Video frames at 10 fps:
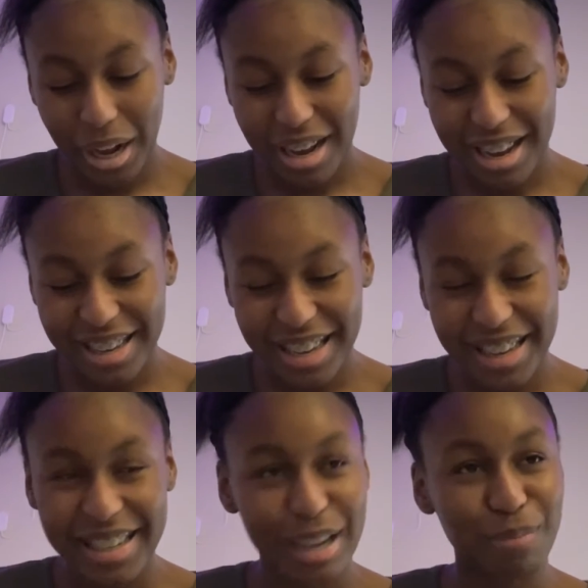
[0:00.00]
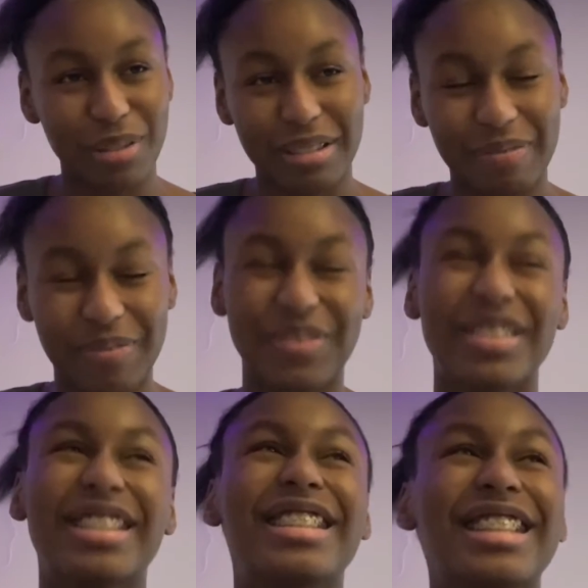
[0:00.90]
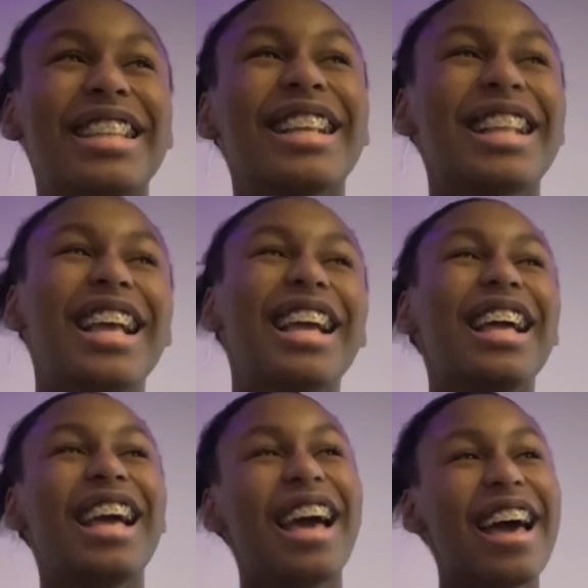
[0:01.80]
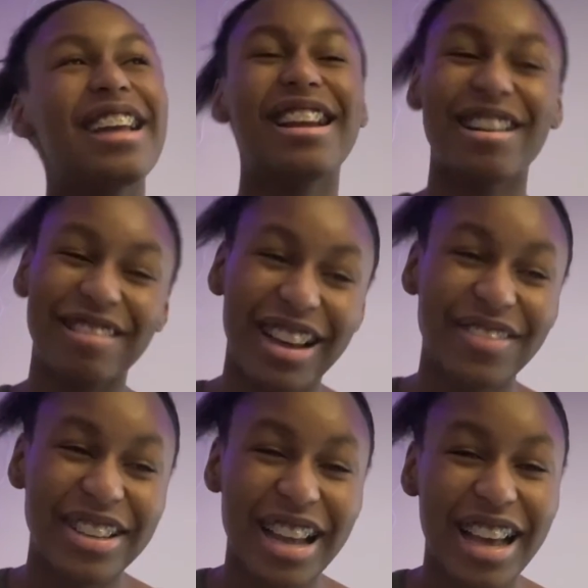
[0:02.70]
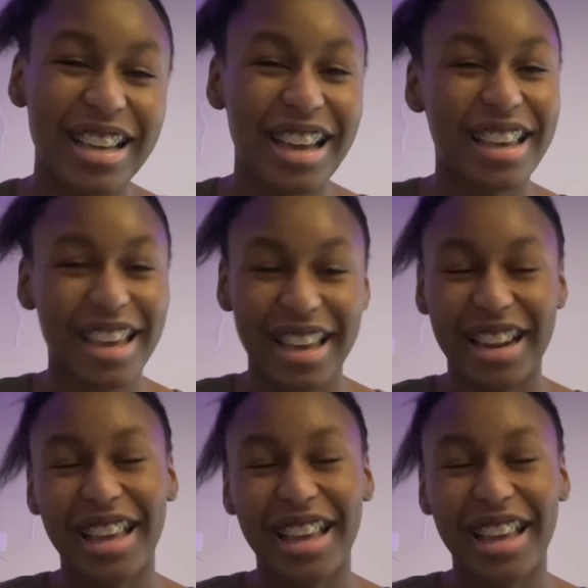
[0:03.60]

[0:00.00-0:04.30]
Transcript: I can't name one. No, I mean, I can.